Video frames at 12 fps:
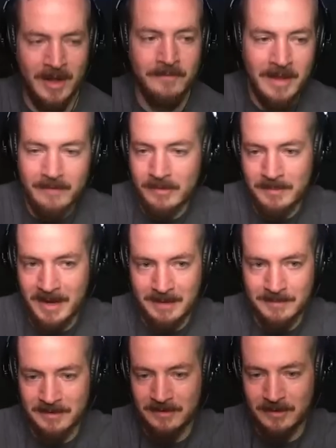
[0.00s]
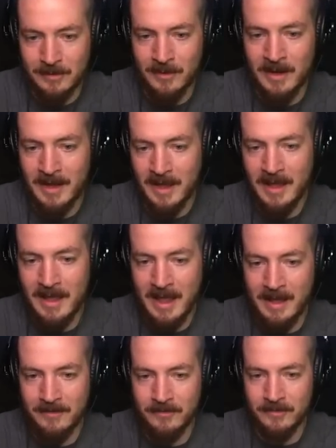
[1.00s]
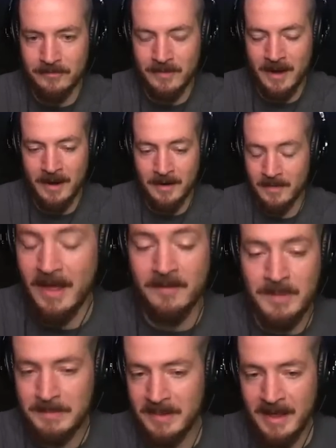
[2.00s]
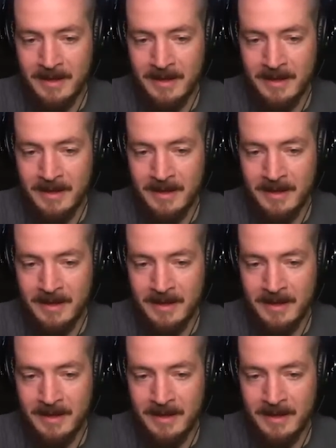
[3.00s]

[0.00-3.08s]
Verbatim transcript: I've never been able to do a, a hand drill fire. A lot of people